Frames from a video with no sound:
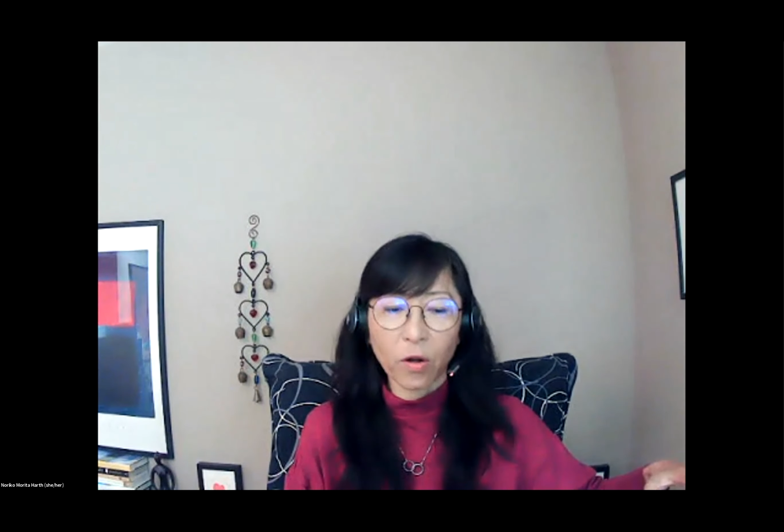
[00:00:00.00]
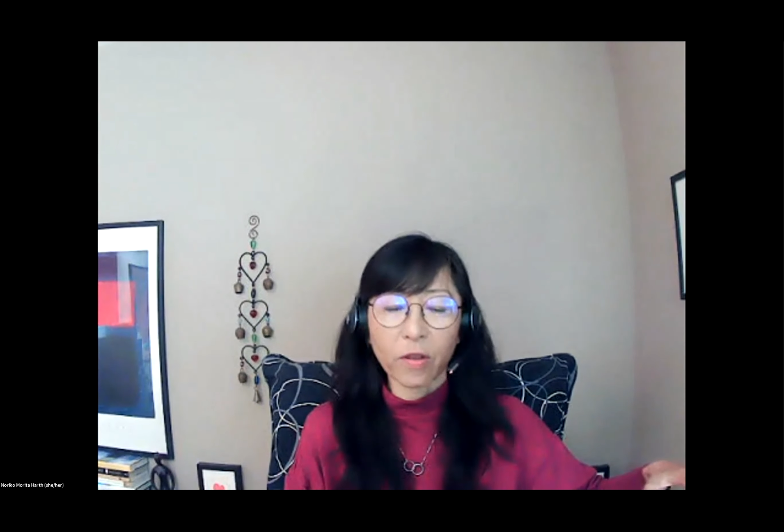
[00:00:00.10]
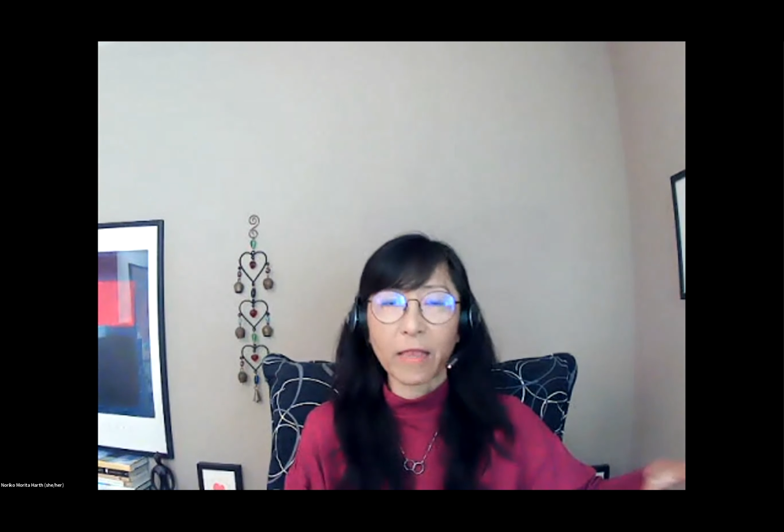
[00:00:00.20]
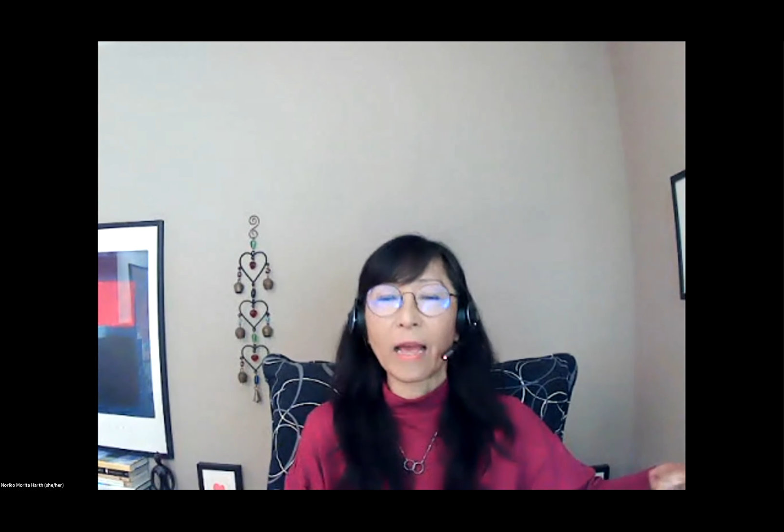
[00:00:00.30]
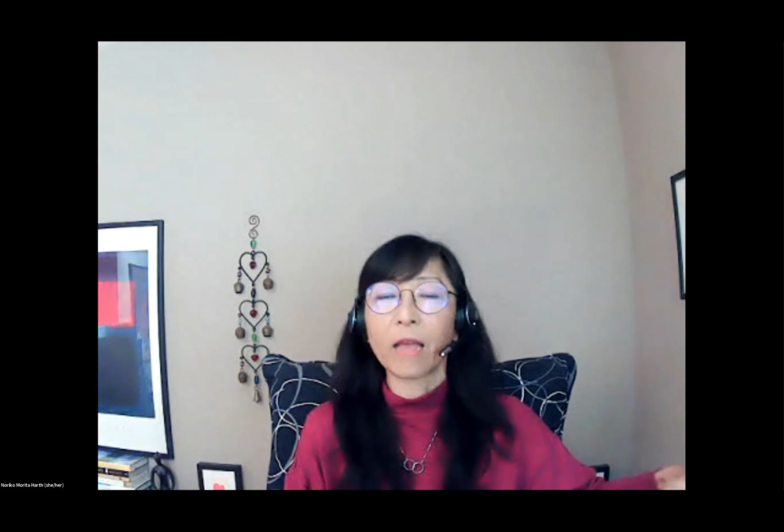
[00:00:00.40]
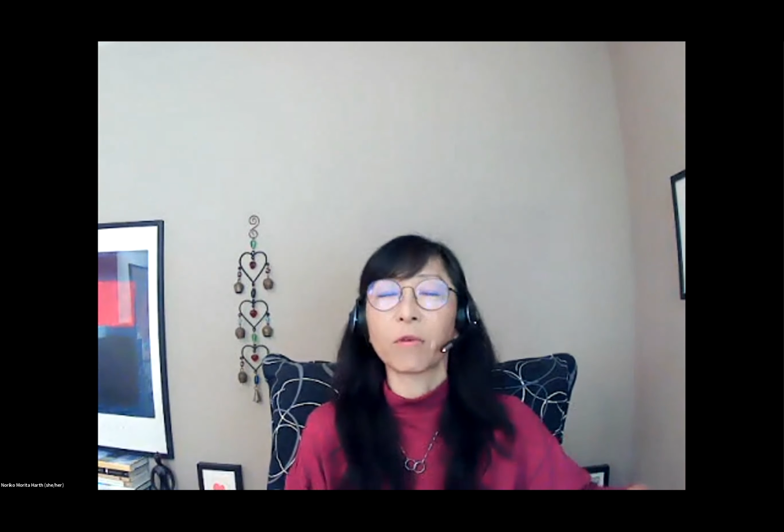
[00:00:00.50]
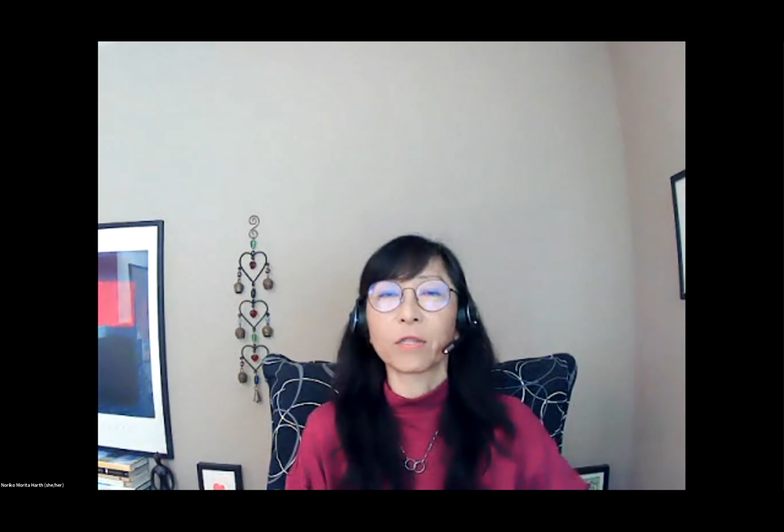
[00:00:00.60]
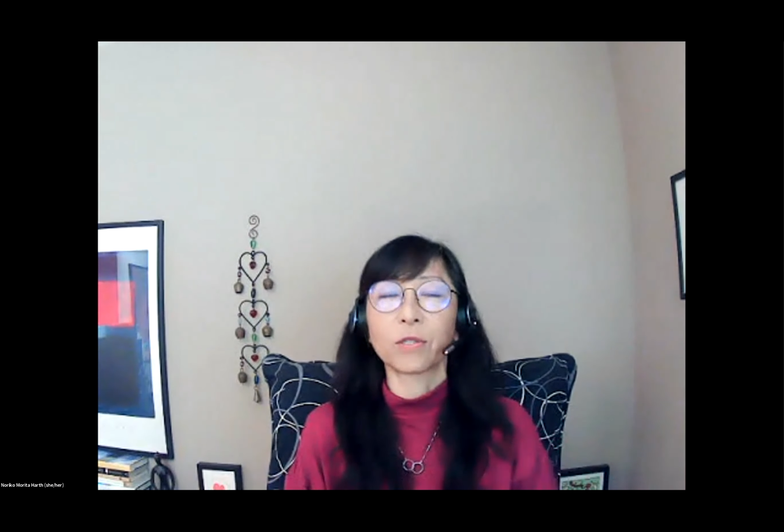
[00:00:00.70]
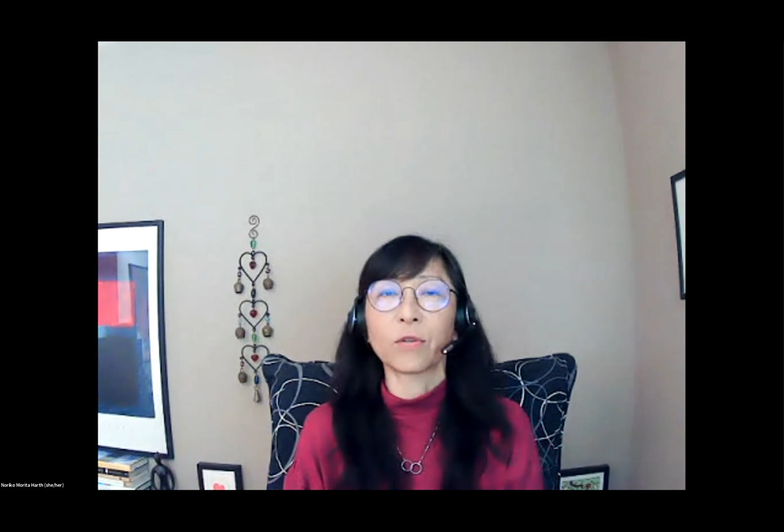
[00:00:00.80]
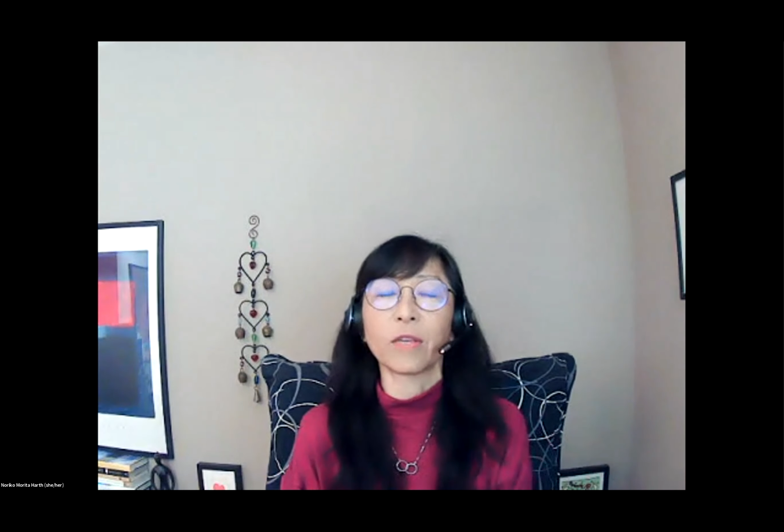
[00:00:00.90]
work that
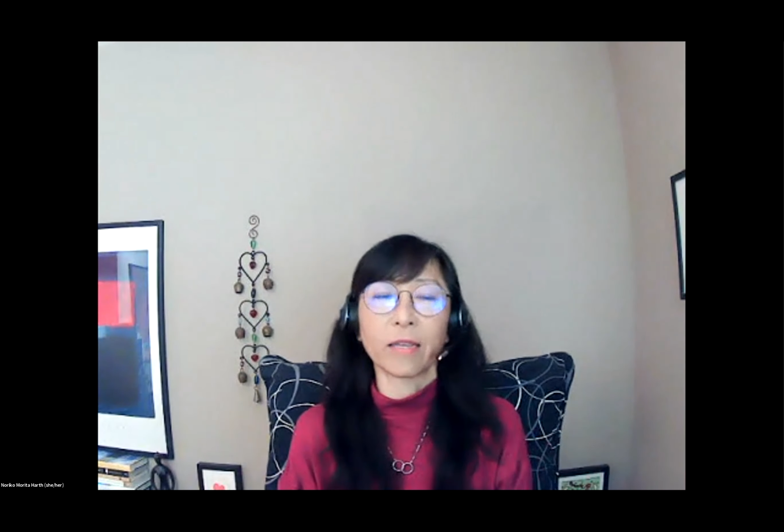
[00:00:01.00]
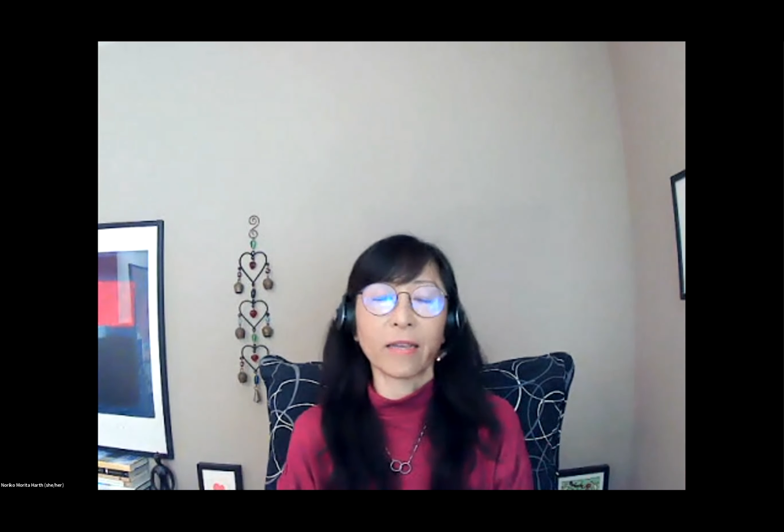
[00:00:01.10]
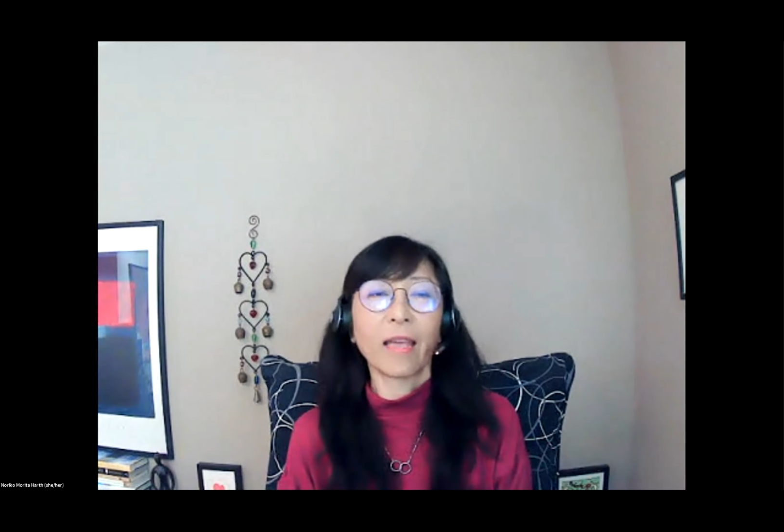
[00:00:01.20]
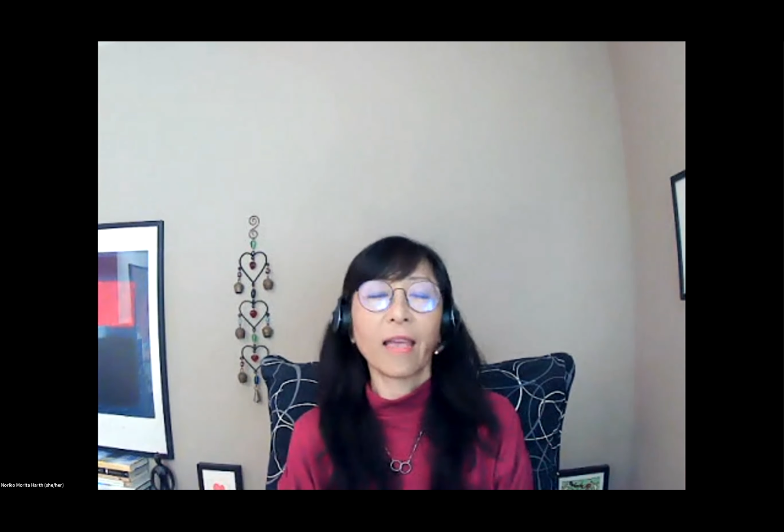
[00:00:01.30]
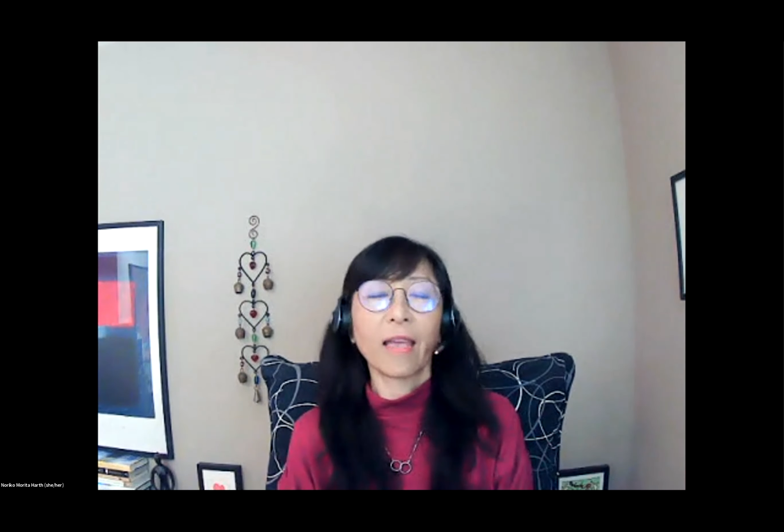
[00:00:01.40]
I was doing,